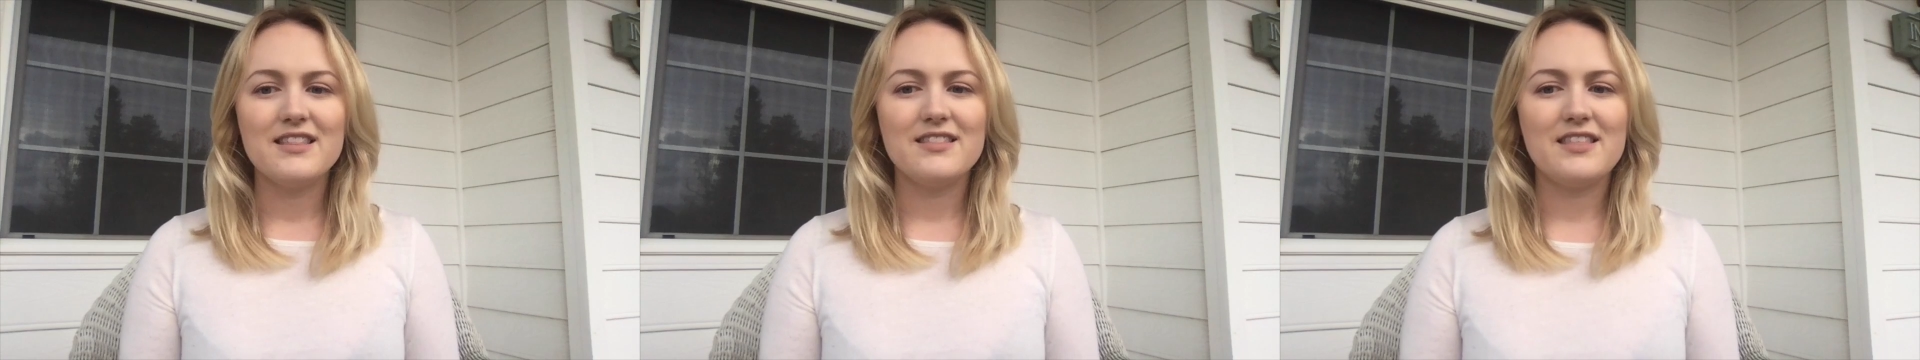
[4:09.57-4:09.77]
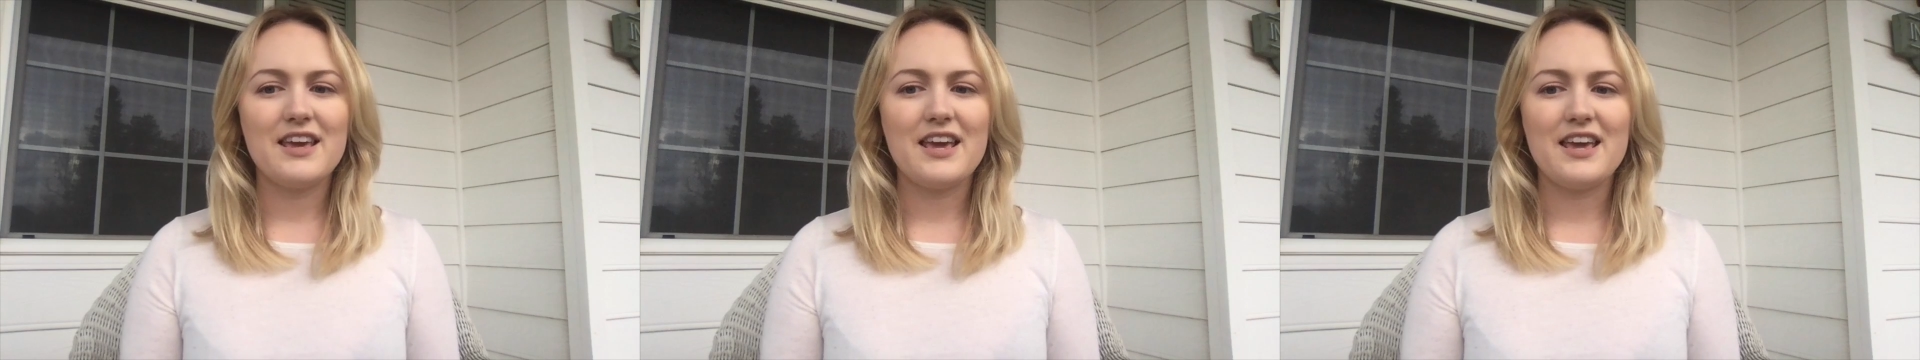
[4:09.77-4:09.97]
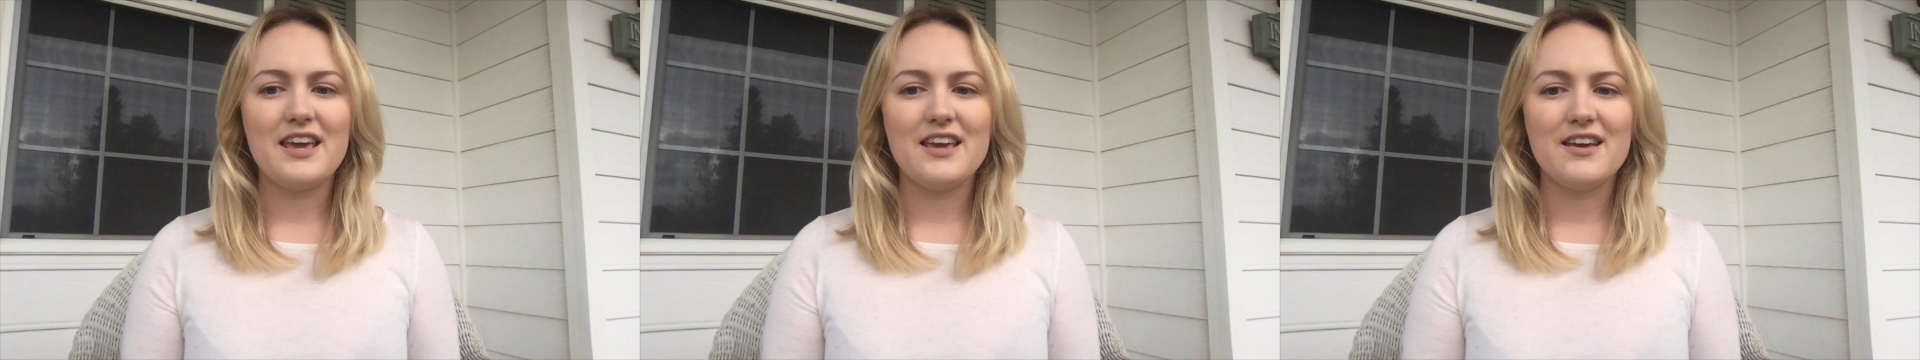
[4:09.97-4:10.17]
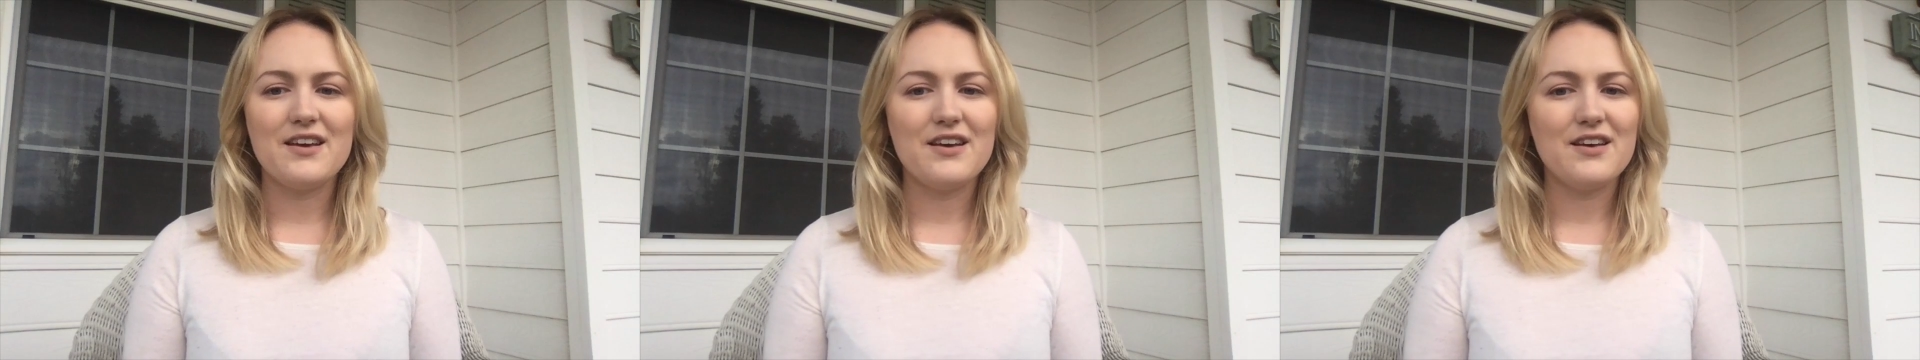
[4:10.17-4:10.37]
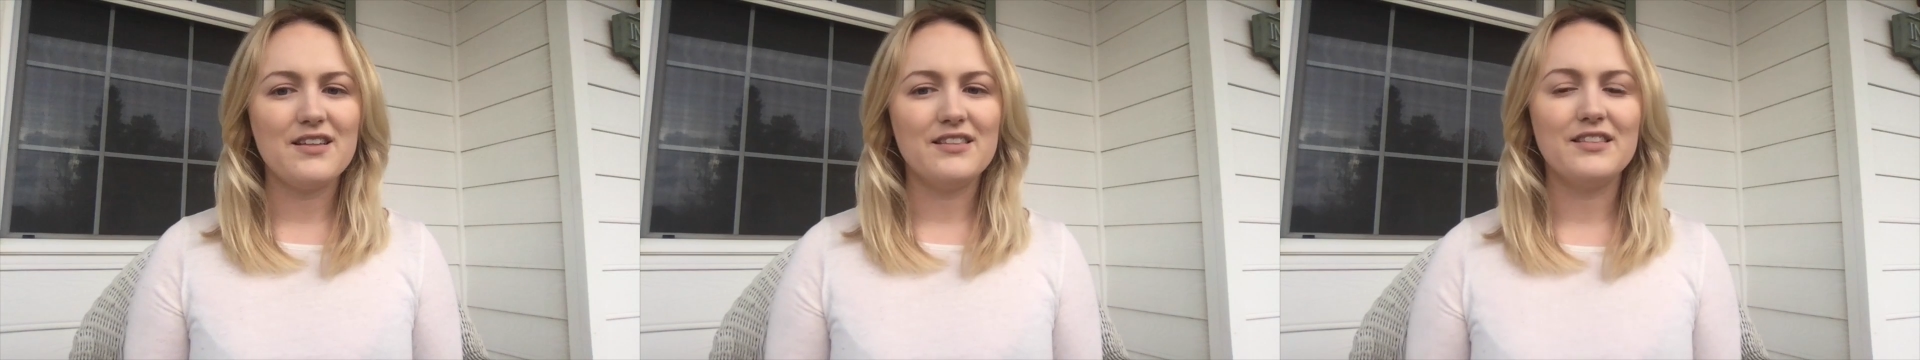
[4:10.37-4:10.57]
They
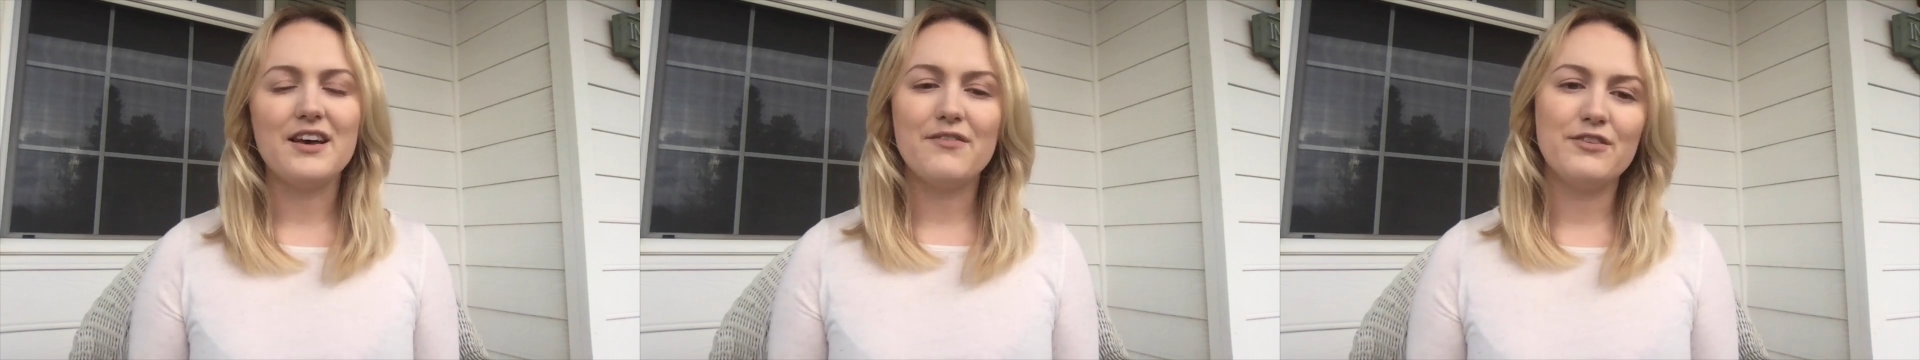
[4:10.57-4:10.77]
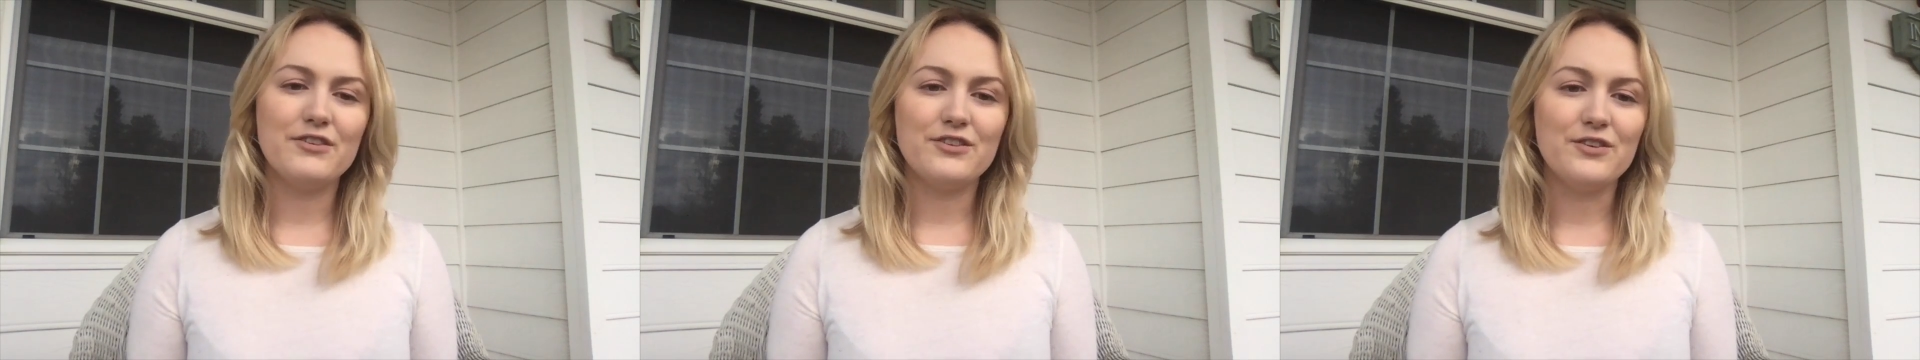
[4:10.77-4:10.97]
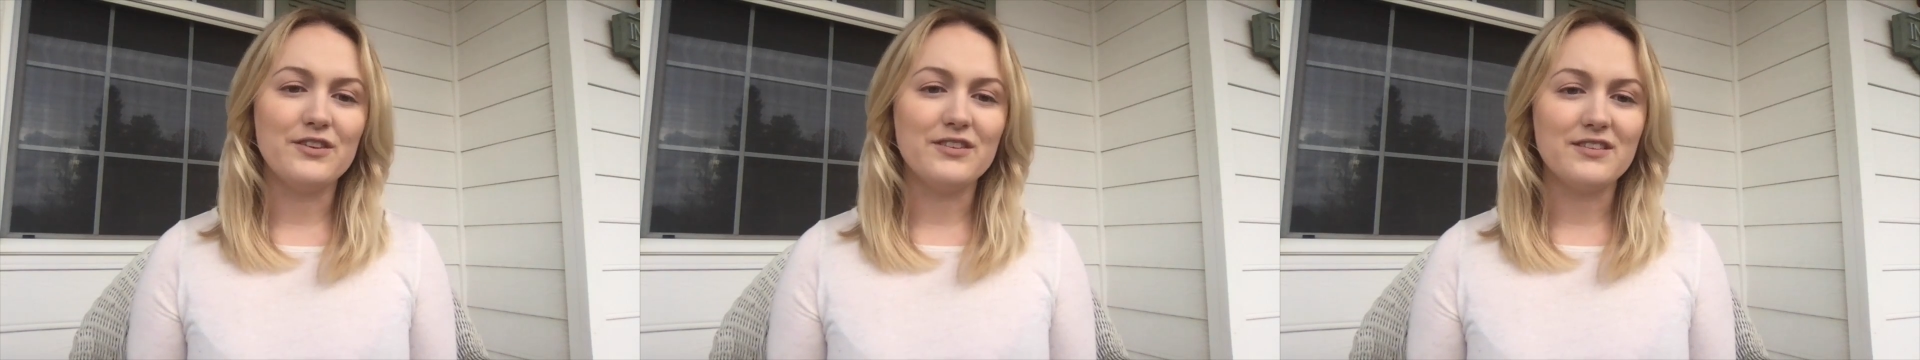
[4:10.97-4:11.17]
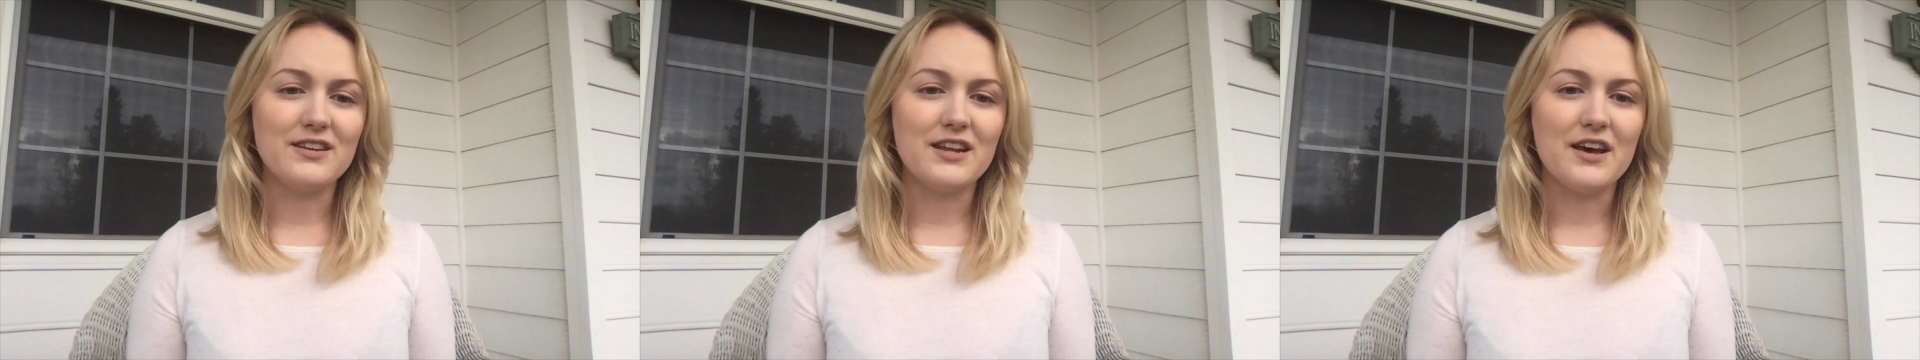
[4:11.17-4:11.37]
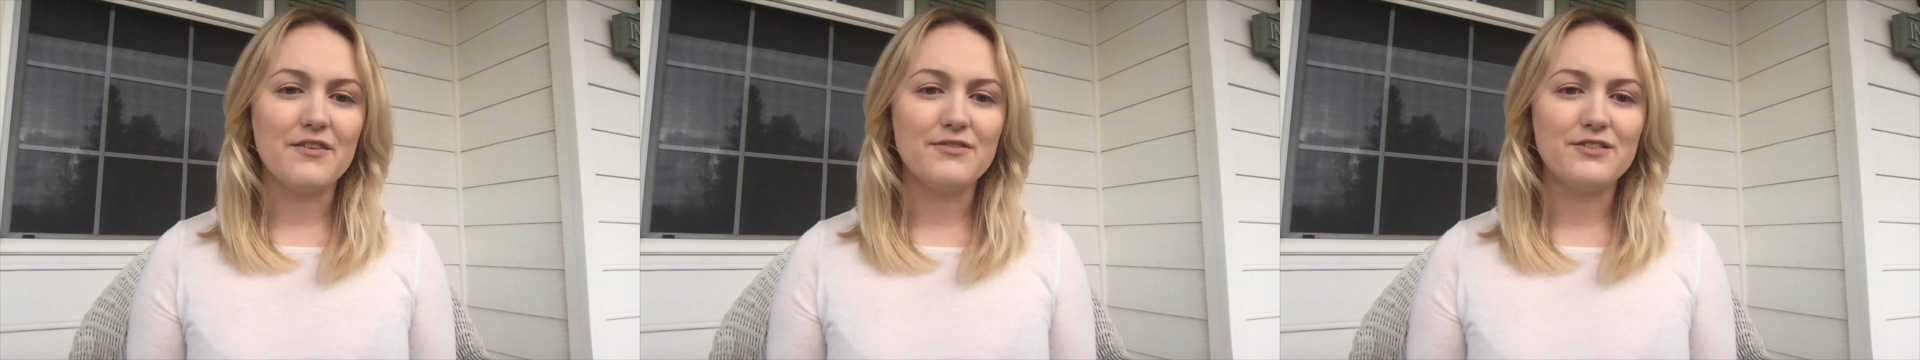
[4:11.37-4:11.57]
love their students
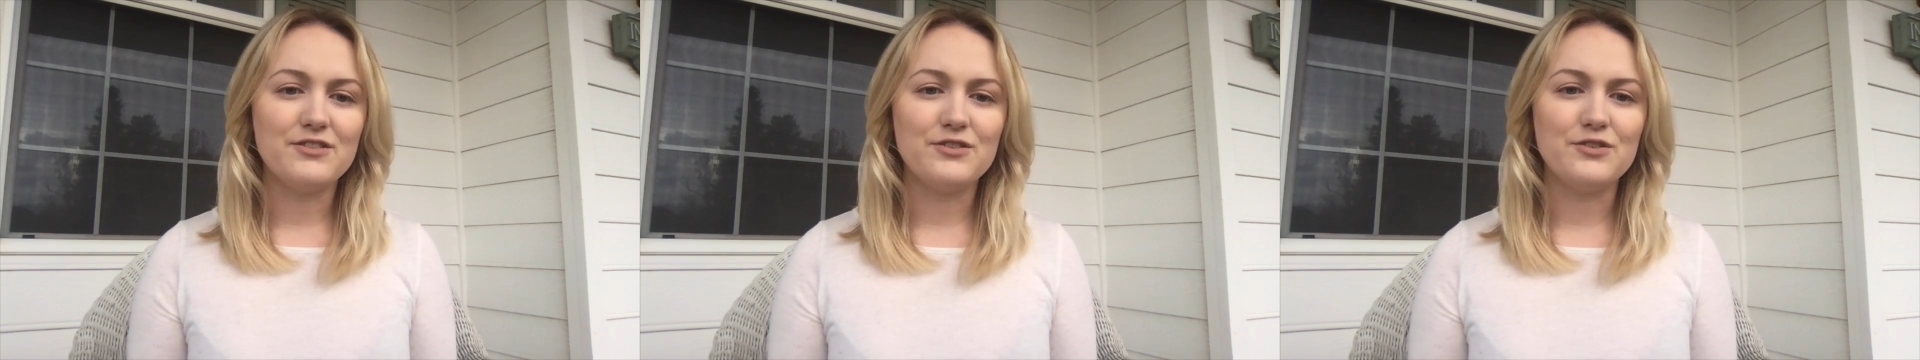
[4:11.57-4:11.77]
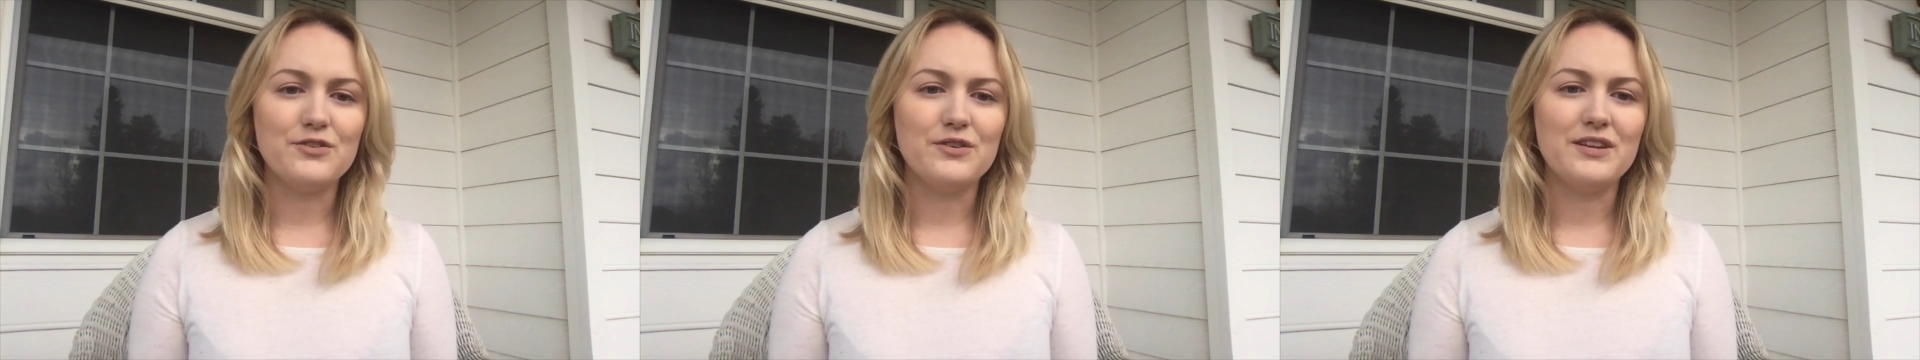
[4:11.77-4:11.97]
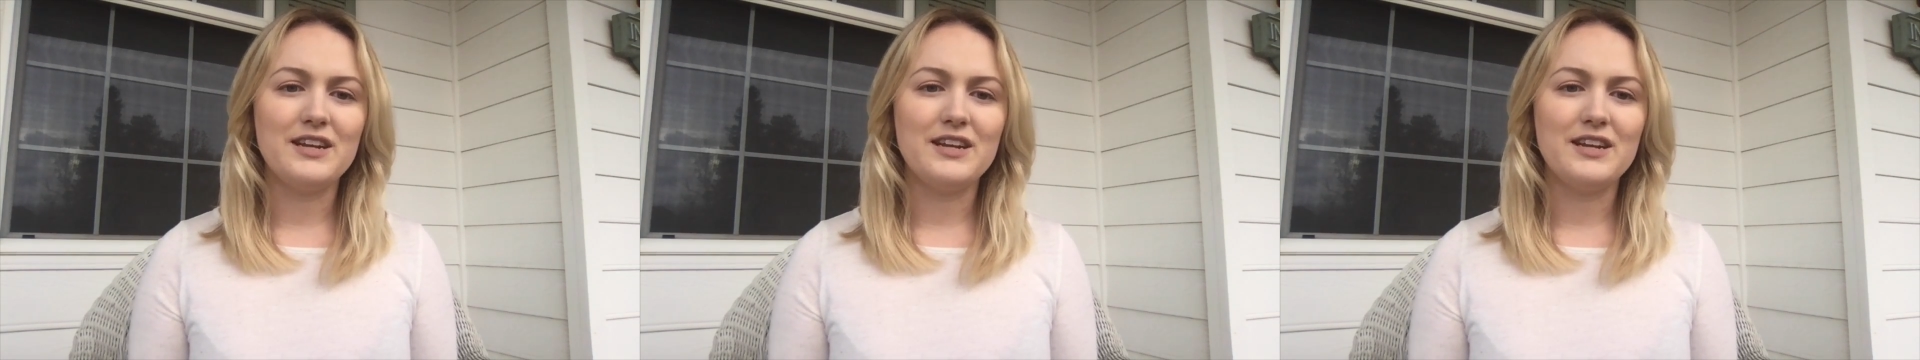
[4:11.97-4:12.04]
enough to